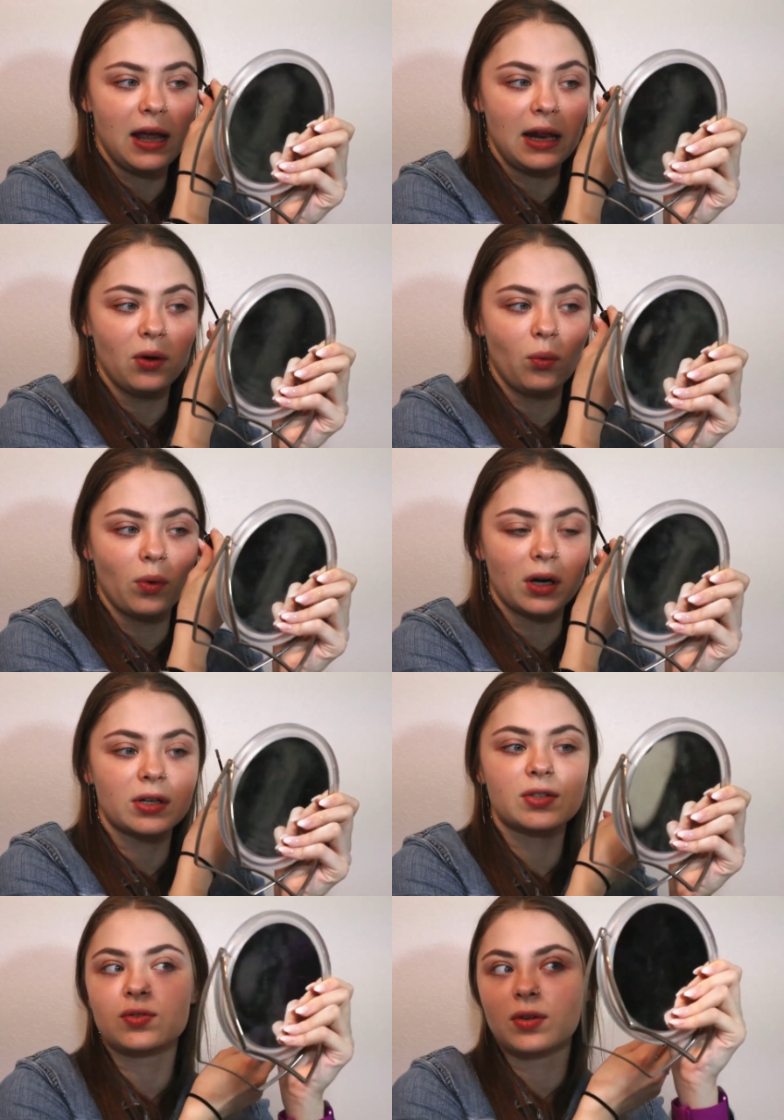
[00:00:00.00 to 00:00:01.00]
and it
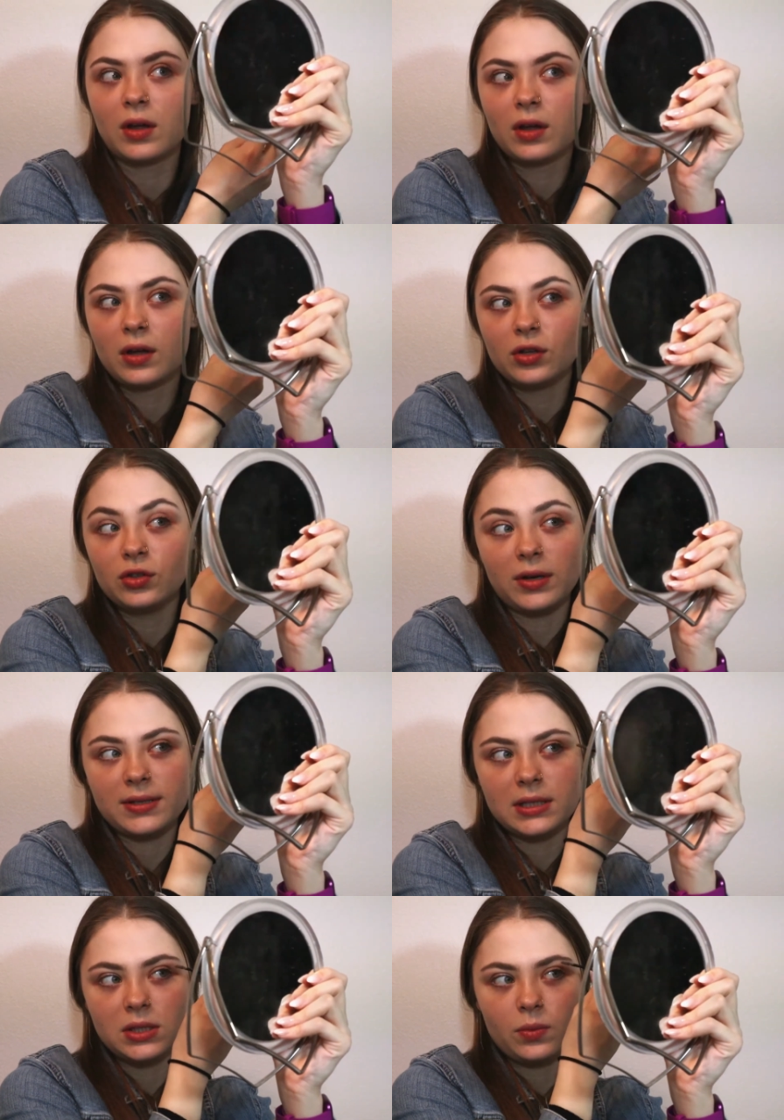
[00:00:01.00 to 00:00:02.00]
works
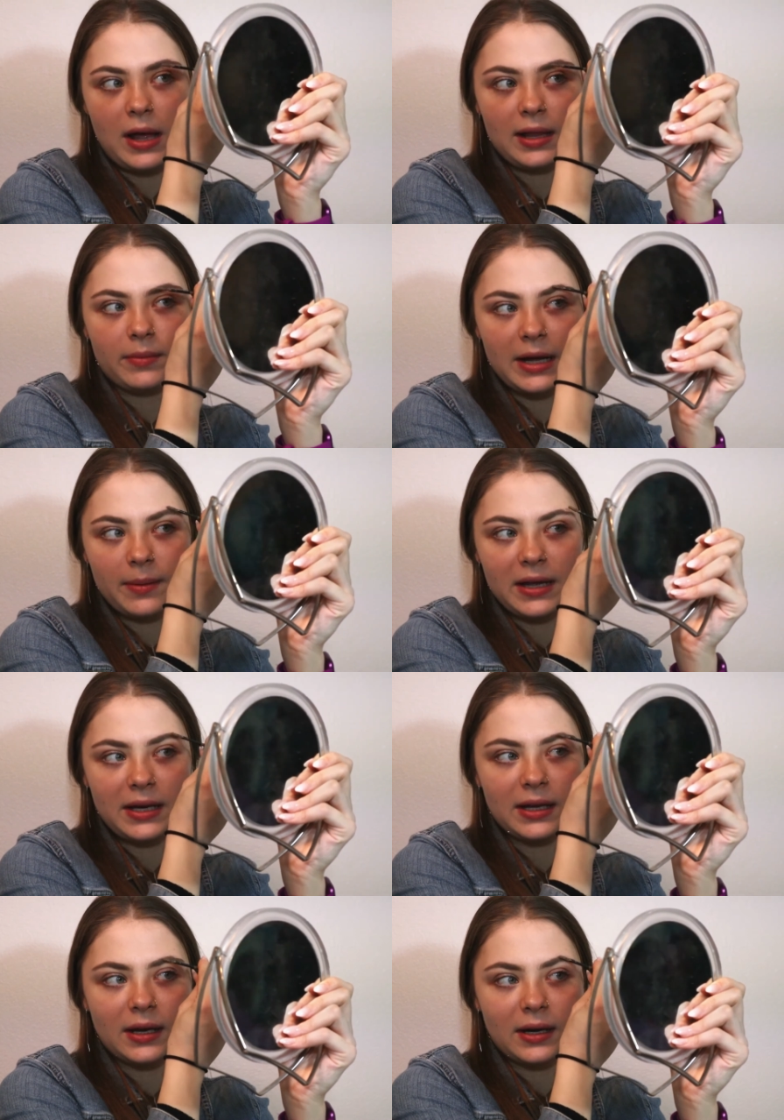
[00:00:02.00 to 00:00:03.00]
just as well in my
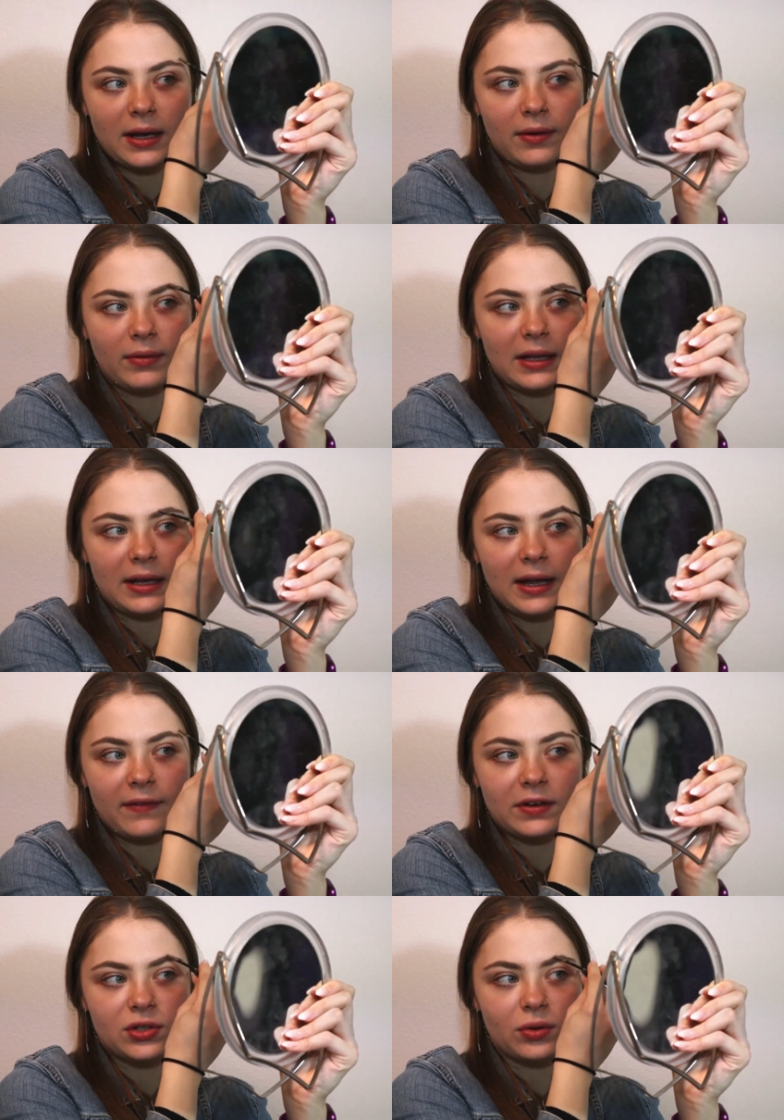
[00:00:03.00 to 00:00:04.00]
opinion. I really
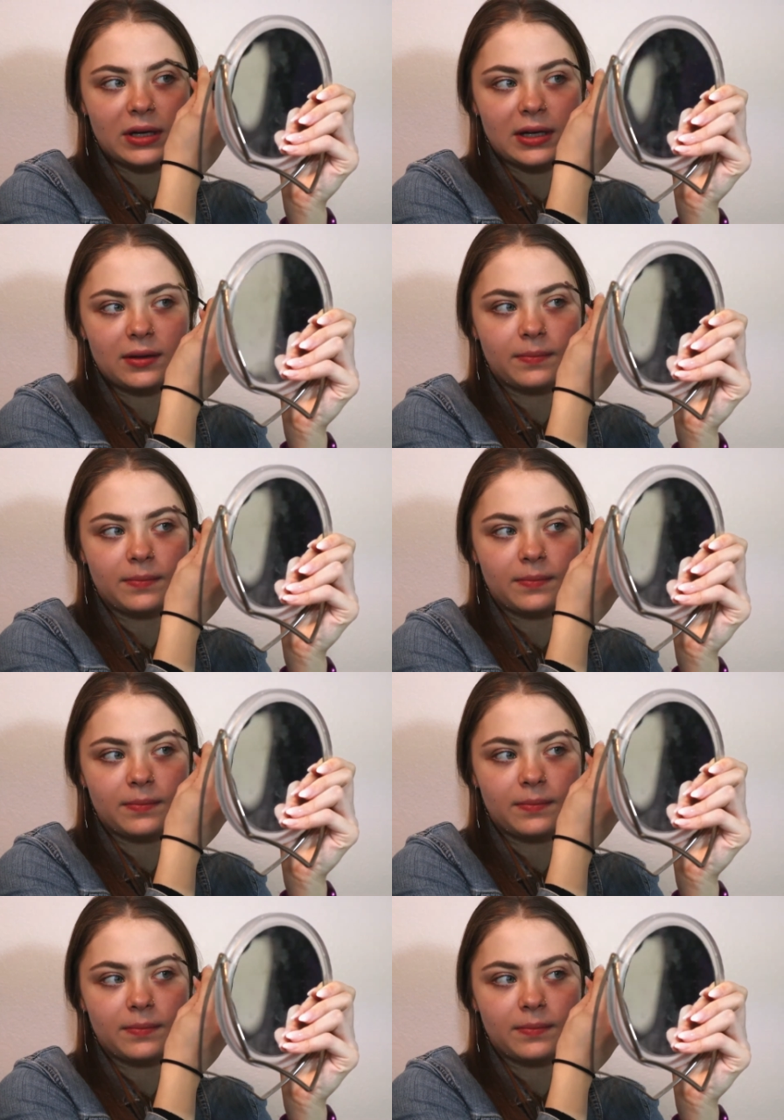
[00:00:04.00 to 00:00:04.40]
have enjoyed it.